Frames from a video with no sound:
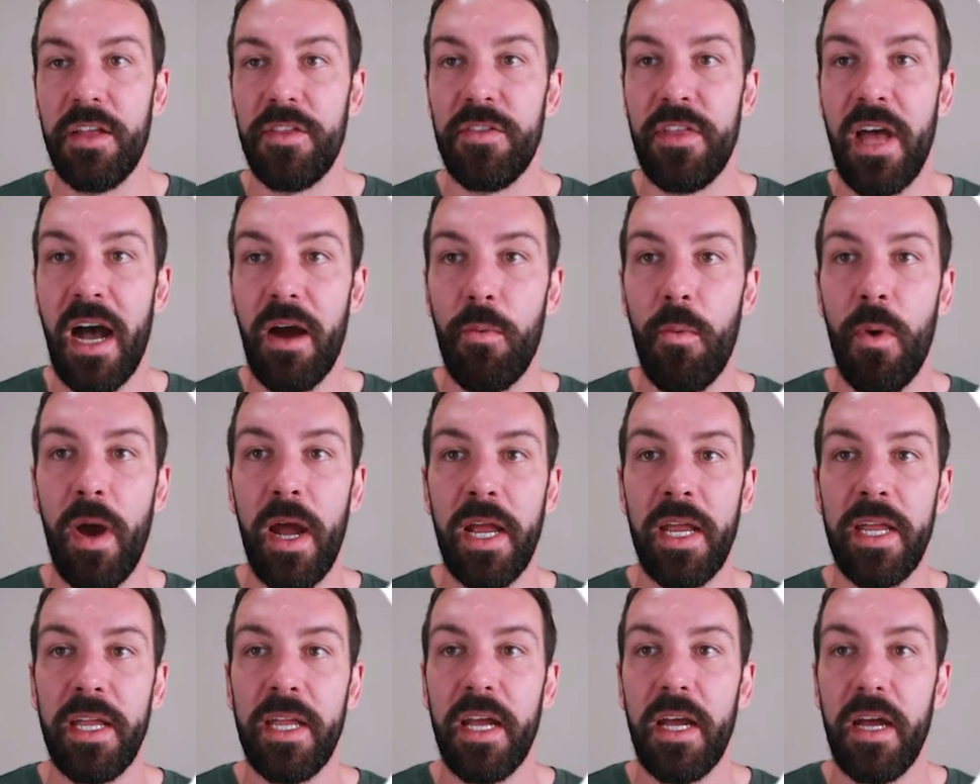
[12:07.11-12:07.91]
That
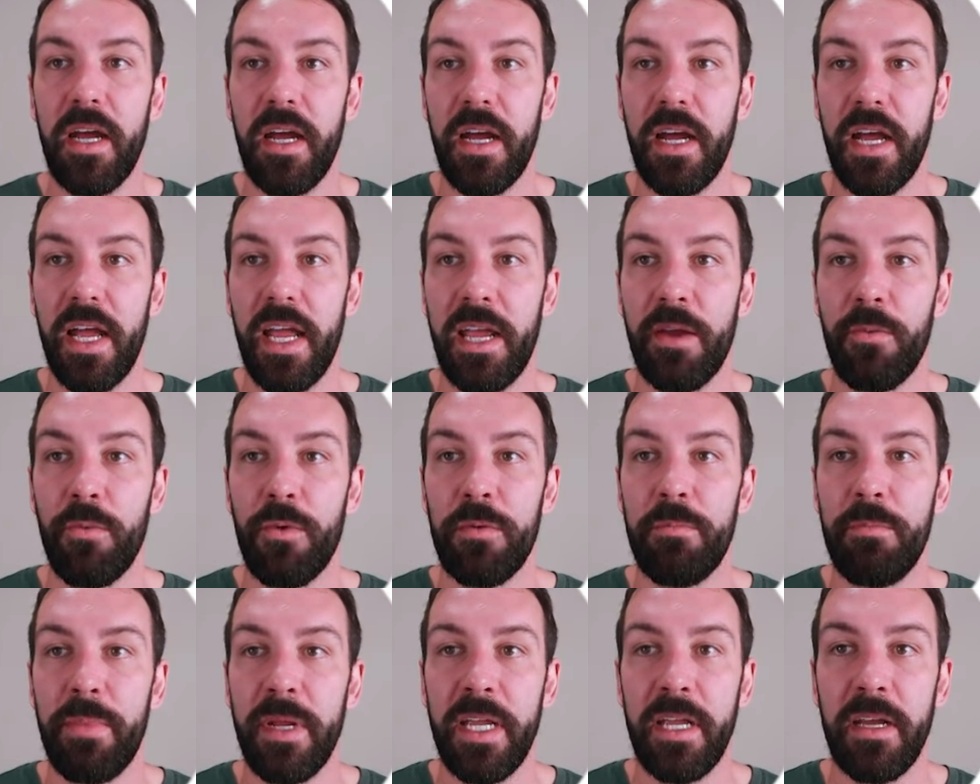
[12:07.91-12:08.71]
way, it
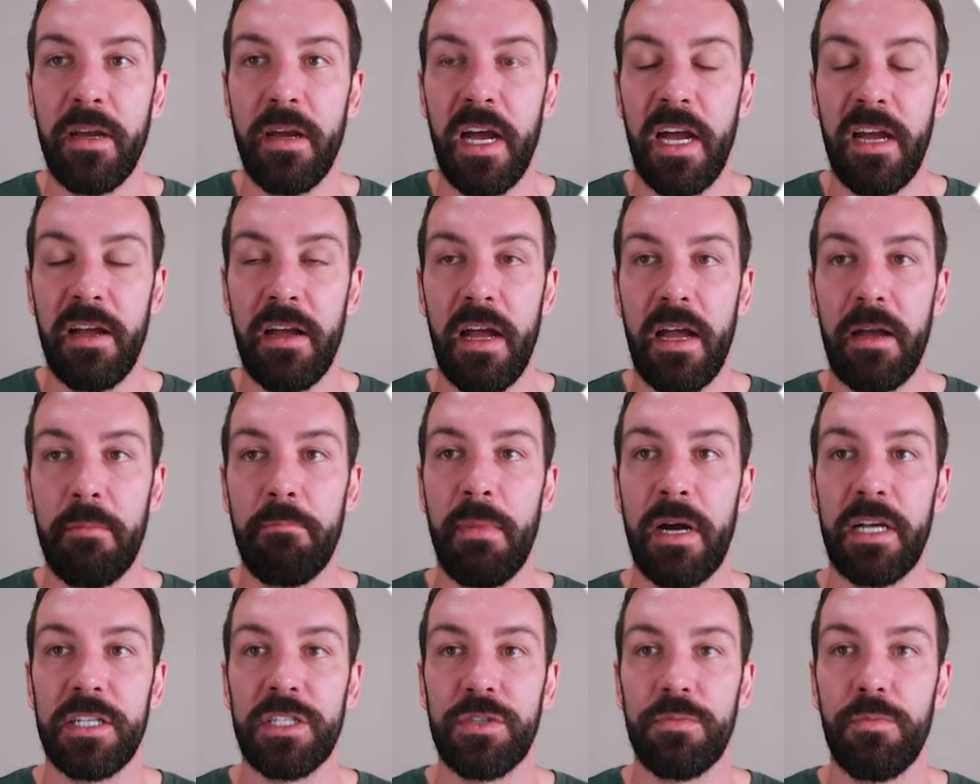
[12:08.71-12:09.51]
would be a
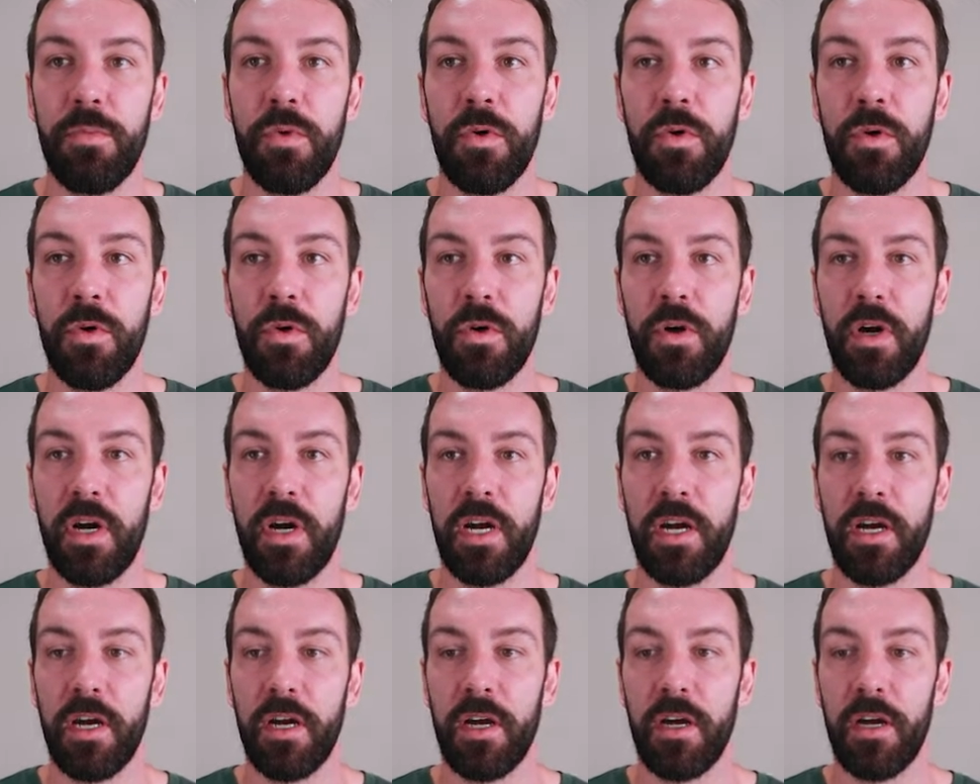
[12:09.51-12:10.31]
much more
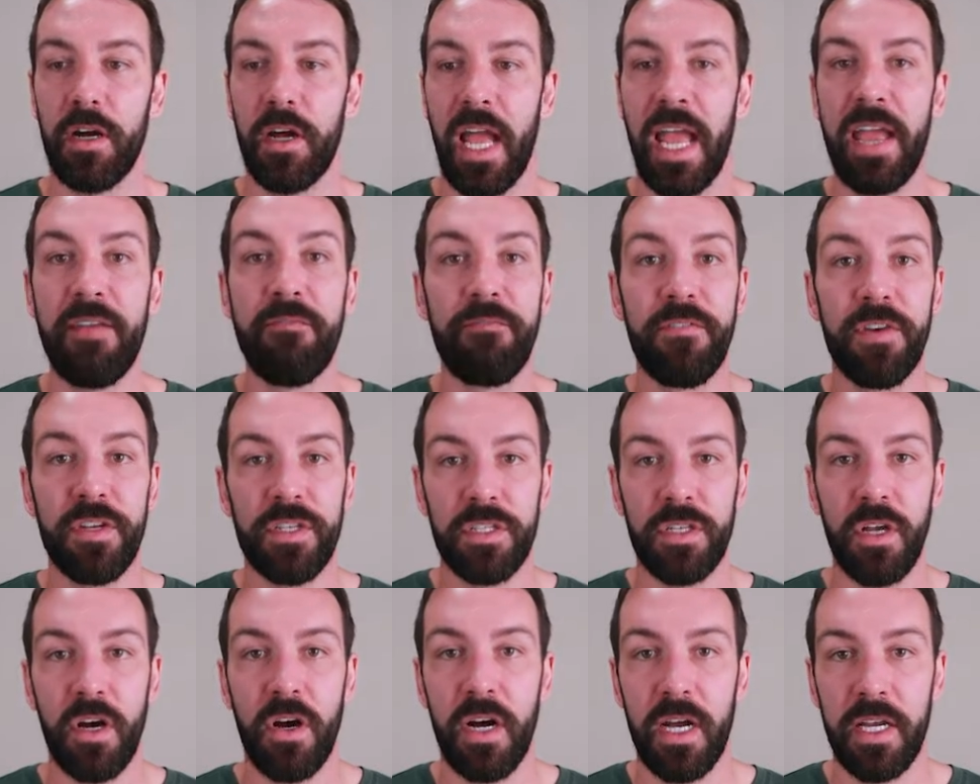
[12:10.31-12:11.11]

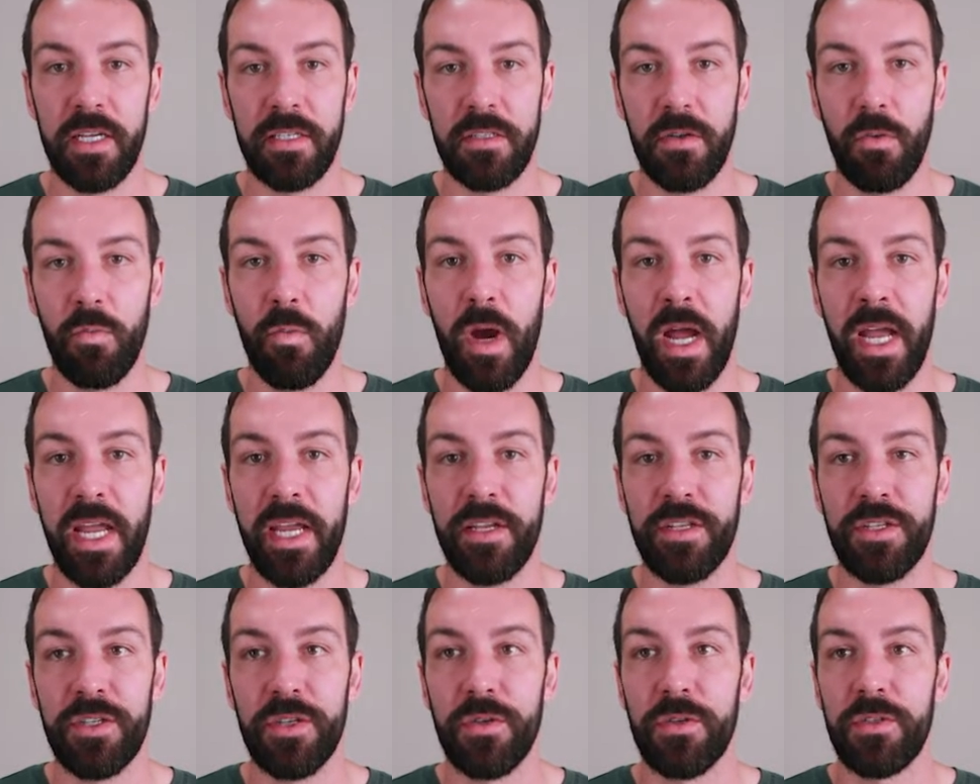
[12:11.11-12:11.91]
emphasized
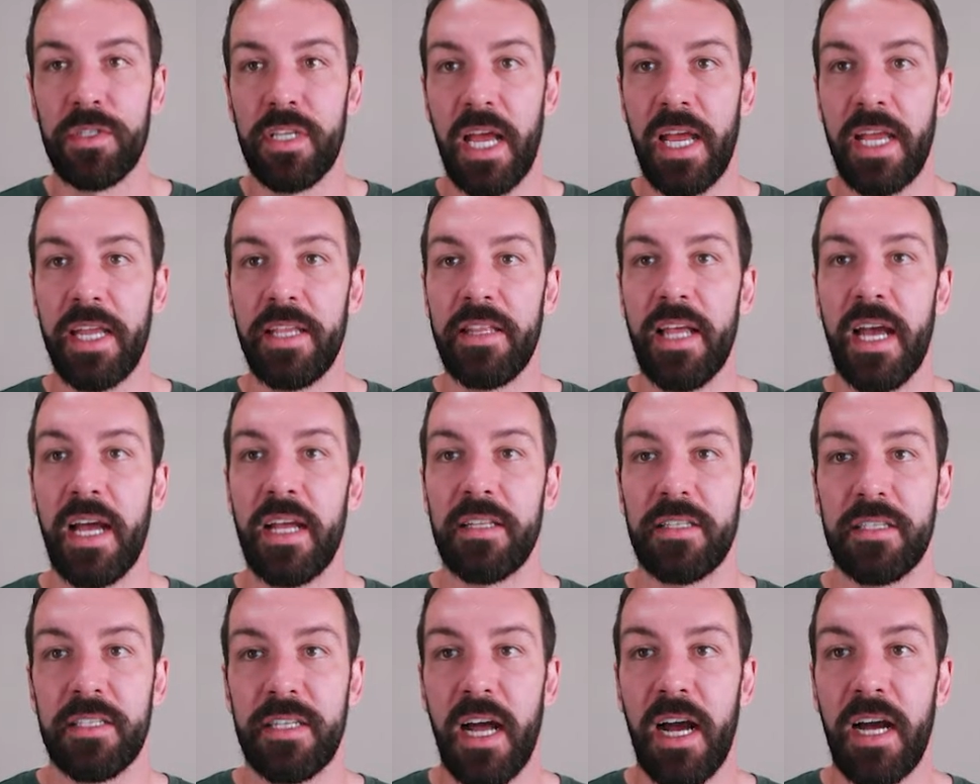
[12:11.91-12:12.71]
way to say
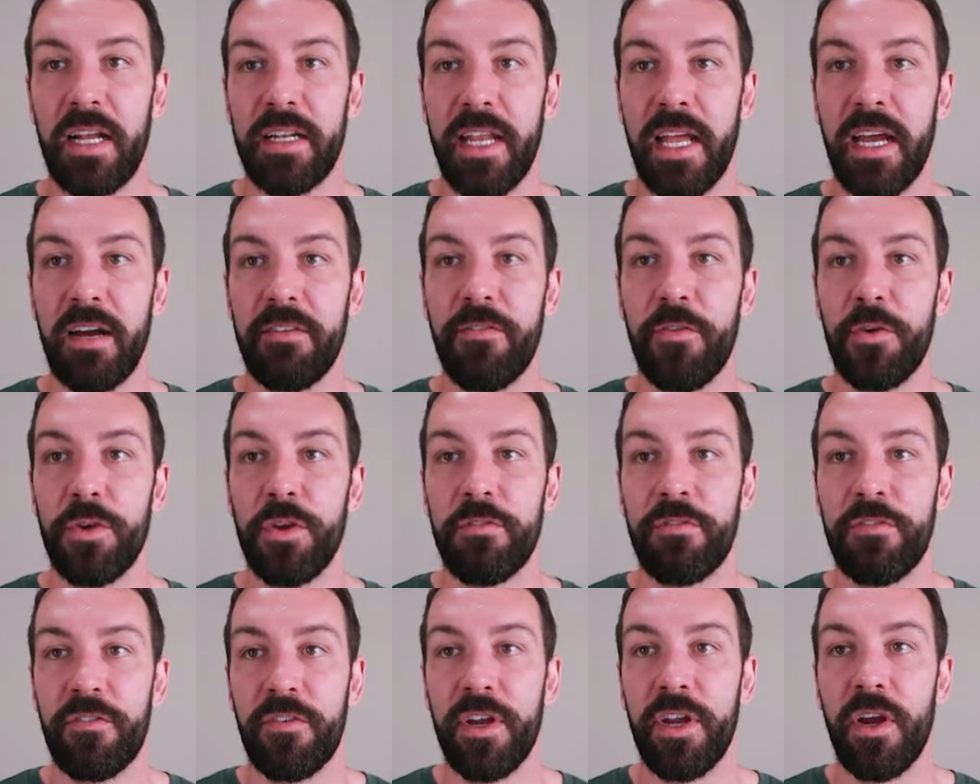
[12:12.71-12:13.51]
that start now for
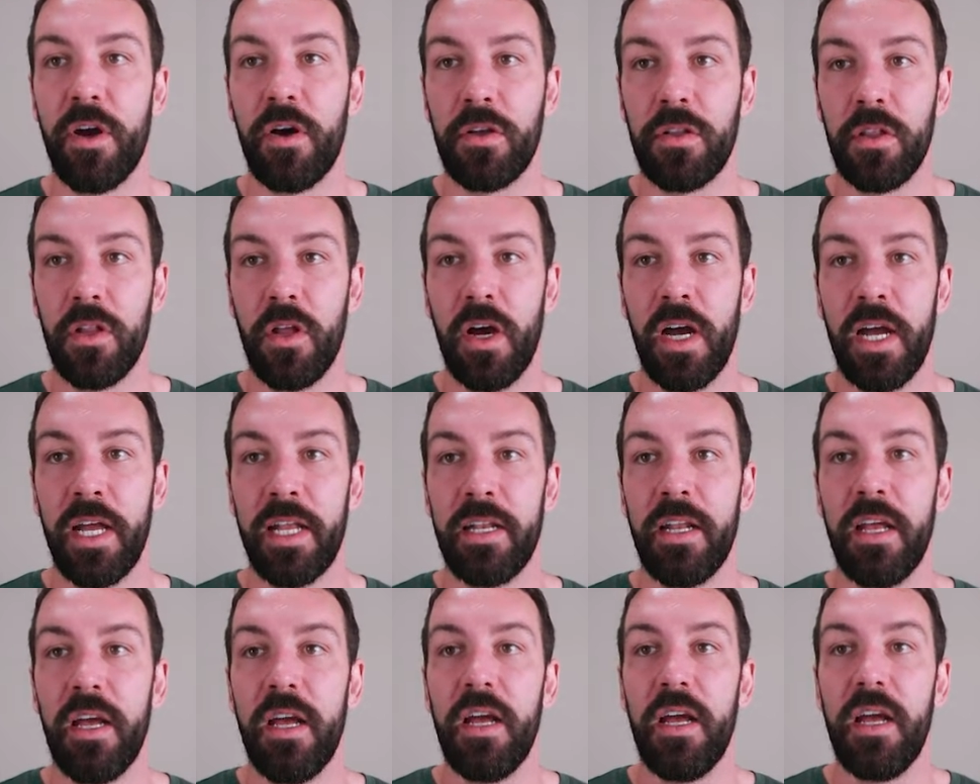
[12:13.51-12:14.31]
your free online